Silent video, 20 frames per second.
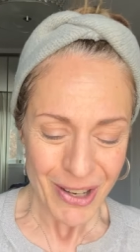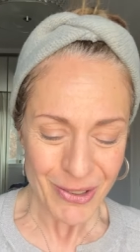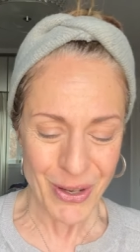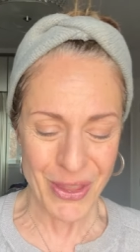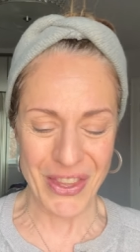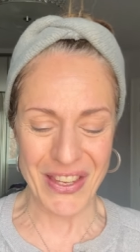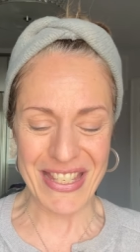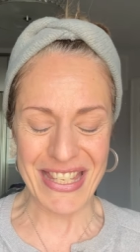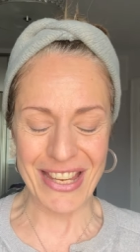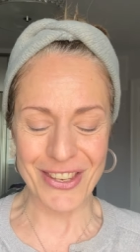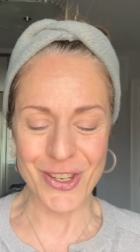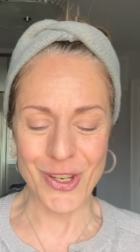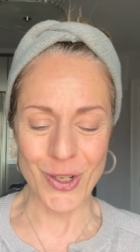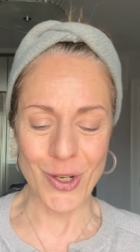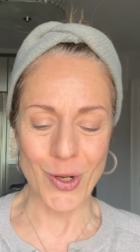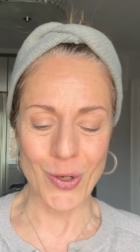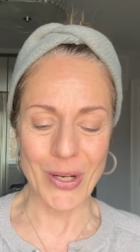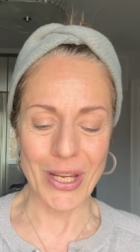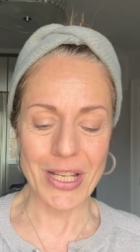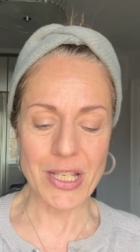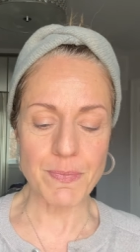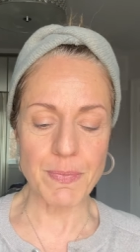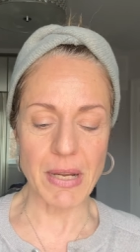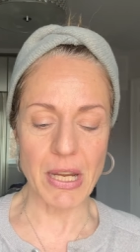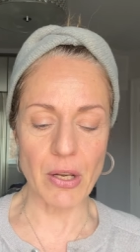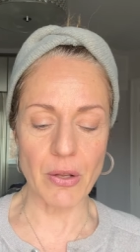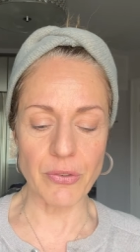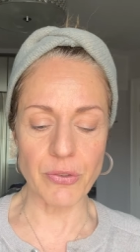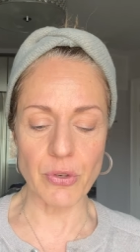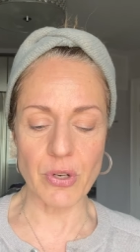with essential oils, but
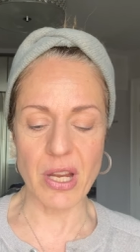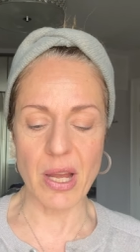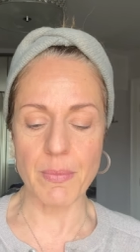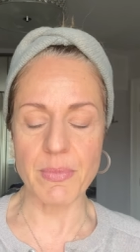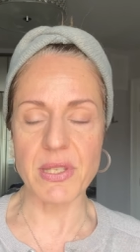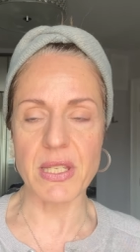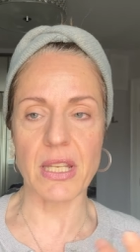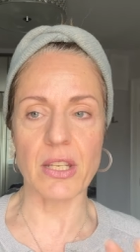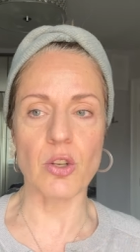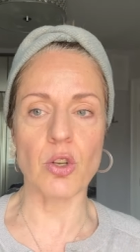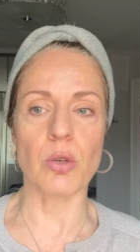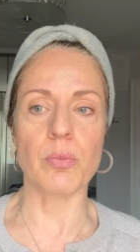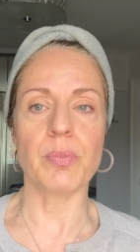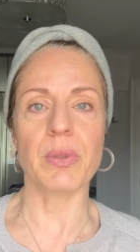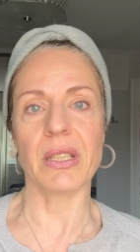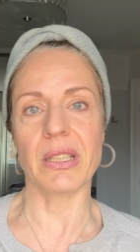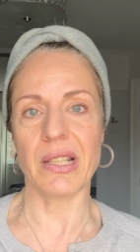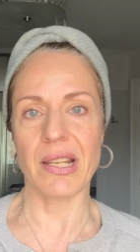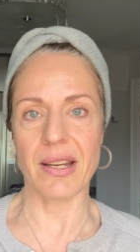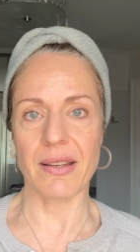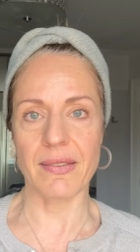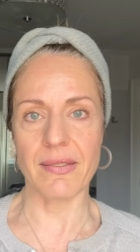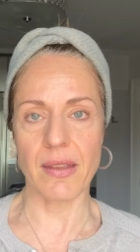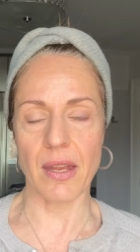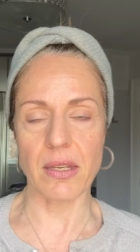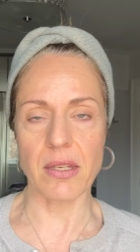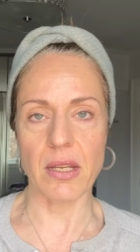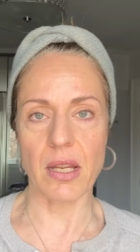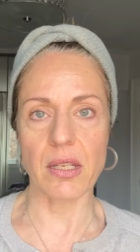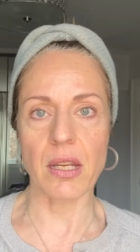it also comes in completely
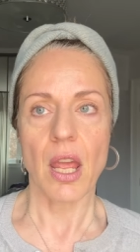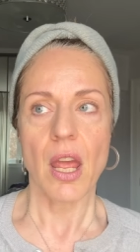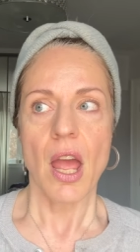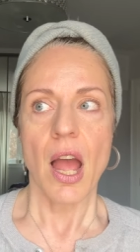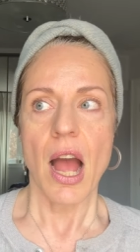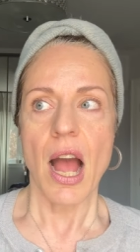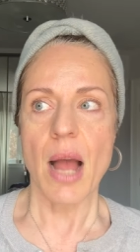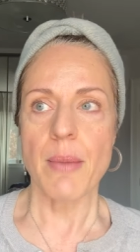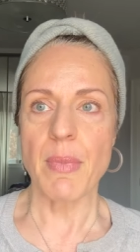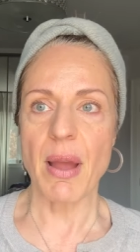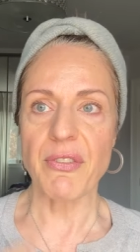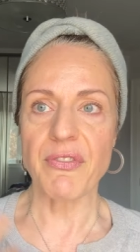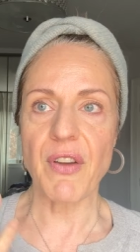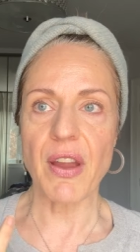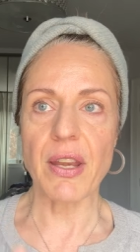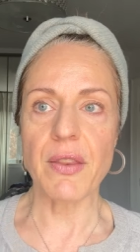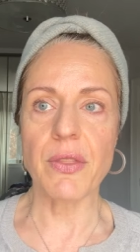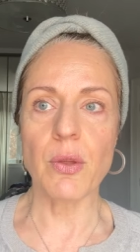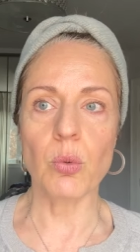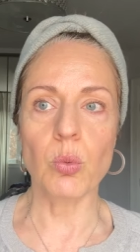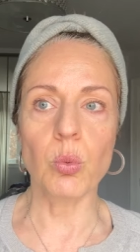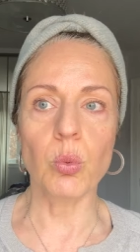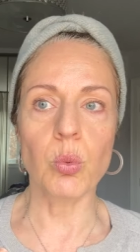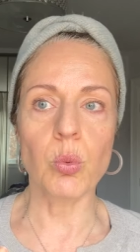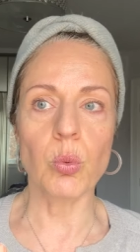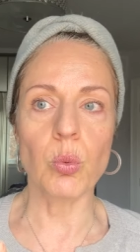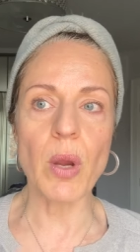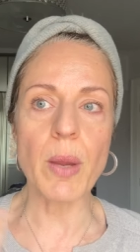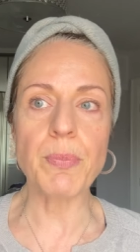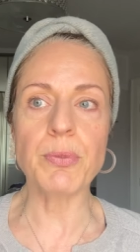unscented. Um, I find the
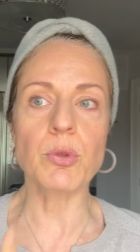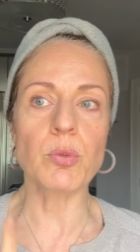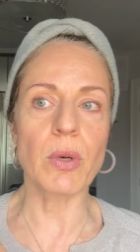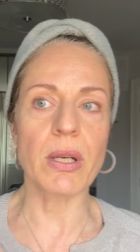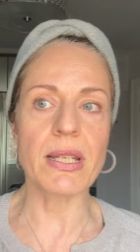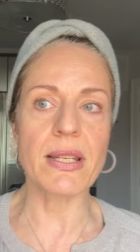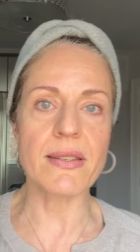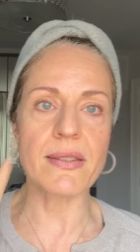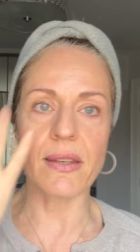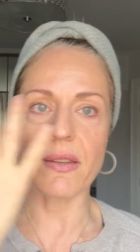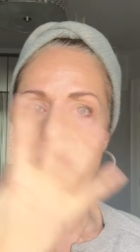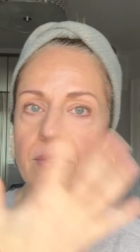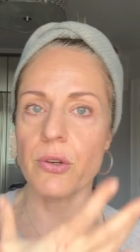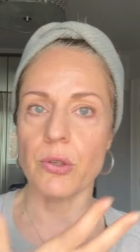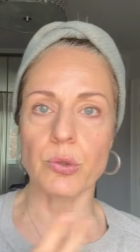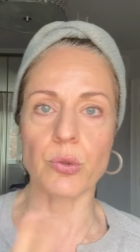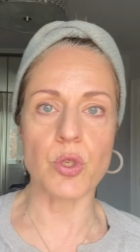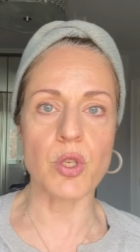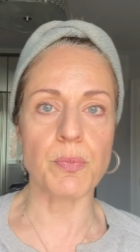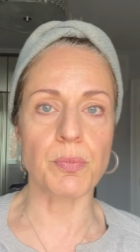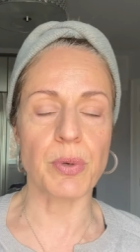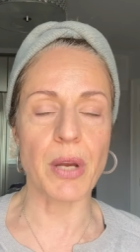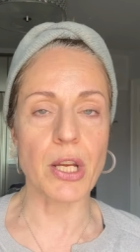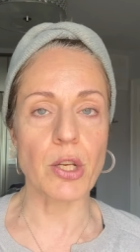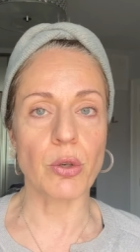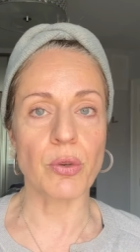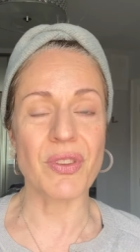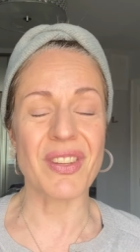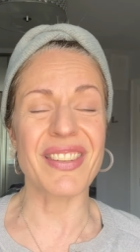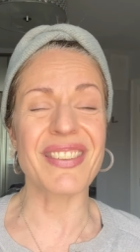whipped one is easier to spread
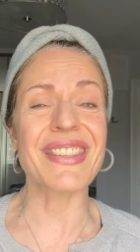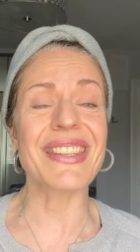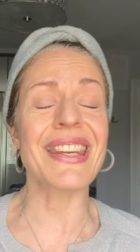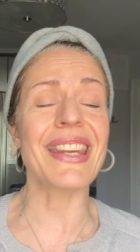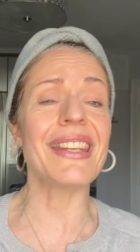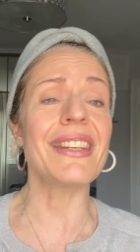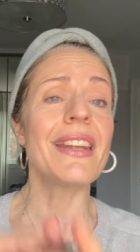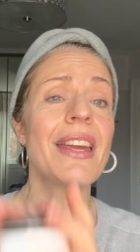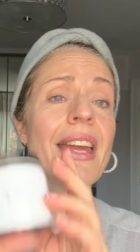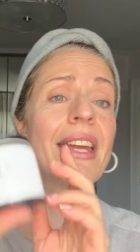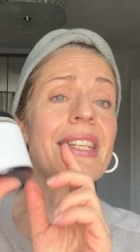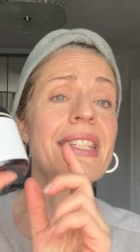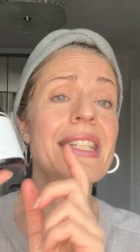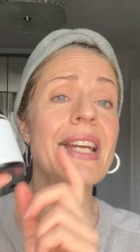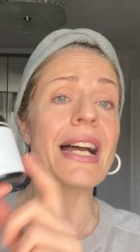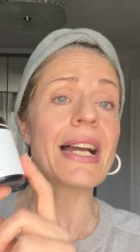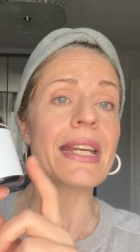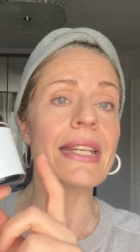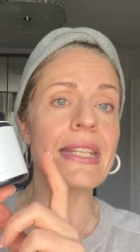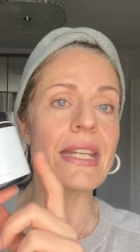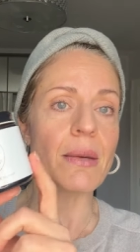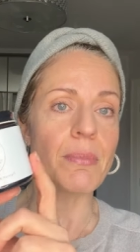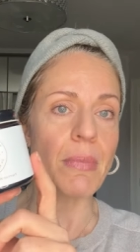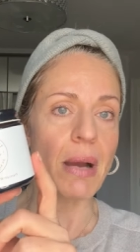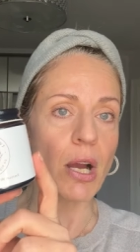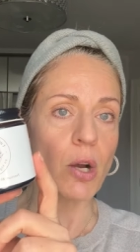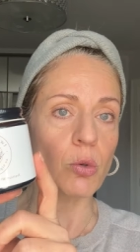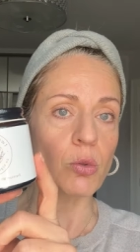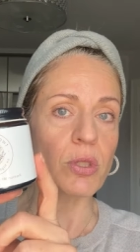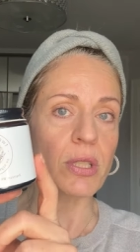on the skin. Tiny
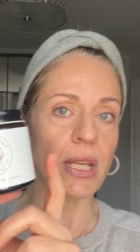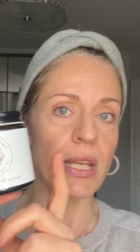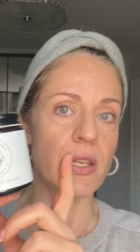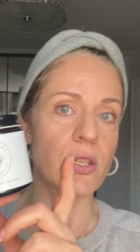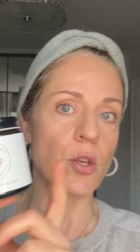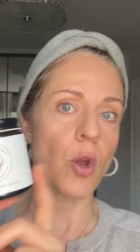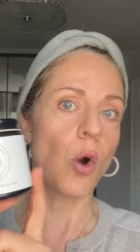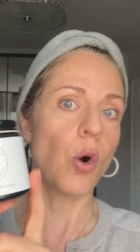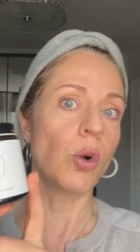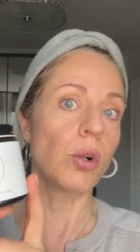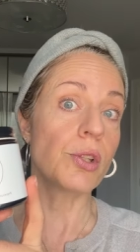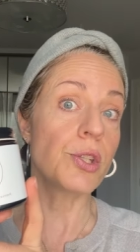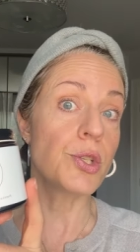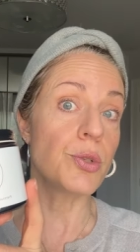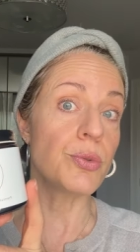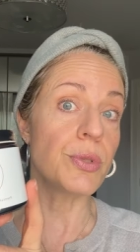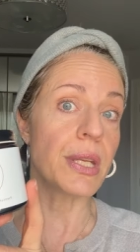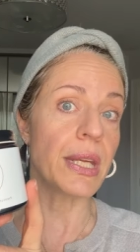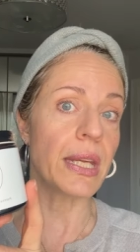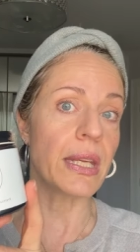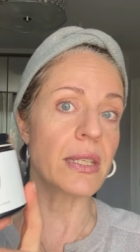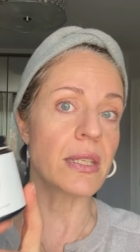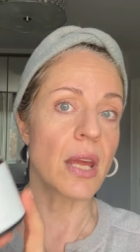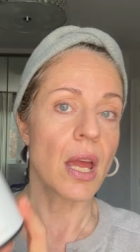amount is all you need,